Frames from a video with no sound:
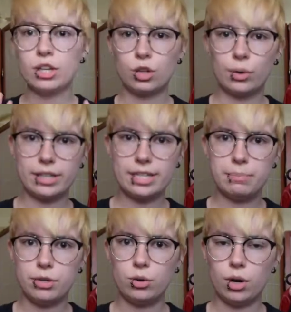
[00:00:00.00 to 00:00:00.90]
Quick
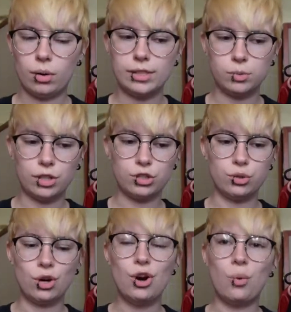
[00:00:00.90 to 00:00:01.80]
tip, you always want
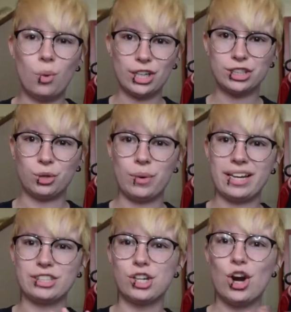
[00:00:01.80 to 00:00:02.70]
to wash your
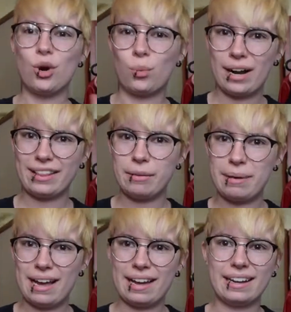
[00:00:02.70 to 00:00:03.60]
wigs right out of the
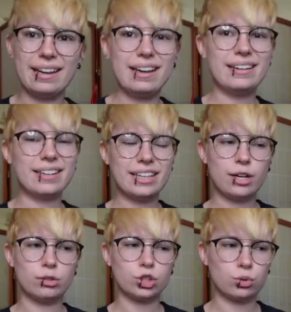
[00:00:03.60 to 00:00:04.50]
bag. Not that I
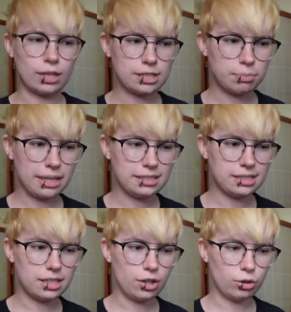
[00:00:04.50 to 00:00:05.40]
don't trust
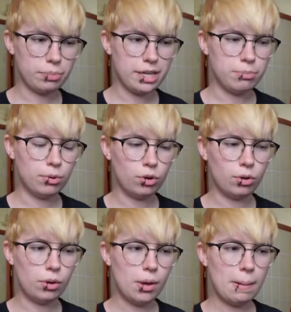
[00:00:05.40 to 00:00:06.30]
places and other
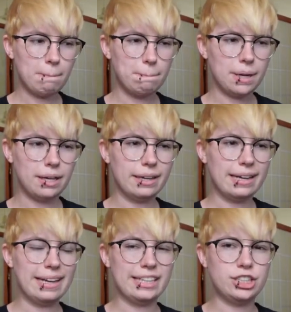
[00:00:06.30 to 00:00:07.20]
people, but
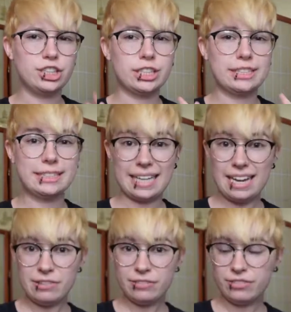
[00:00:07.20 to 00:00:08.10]
it's just
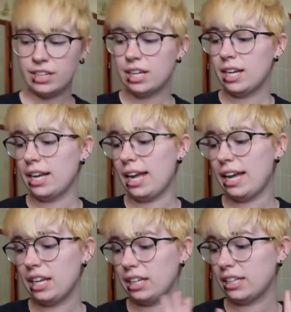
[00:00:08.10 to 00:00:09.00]
safe.
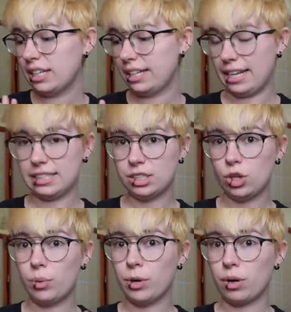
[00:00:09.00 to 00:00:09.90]
And yes,
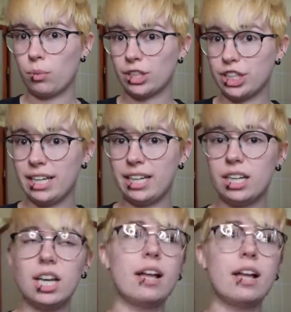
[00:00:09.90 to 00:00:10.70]
what do you want to wash it in?